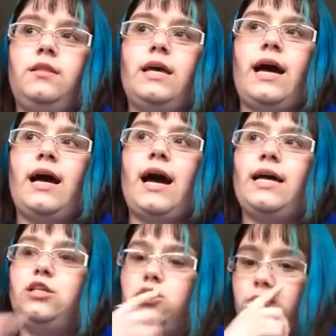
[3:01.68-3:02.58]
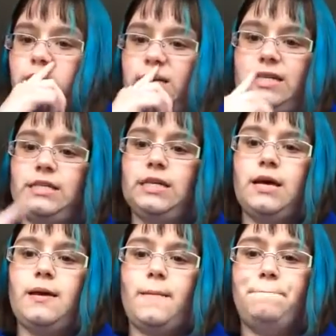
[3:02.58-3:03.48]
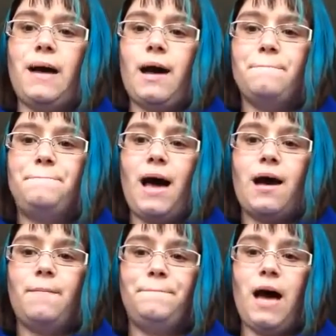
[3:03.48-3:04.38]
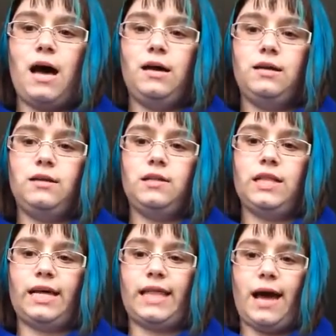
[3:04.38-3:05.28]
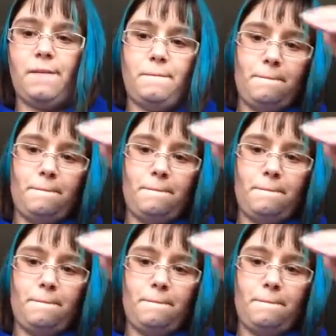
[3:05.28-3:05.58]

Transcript: that I do is ba, ba, ba, like that.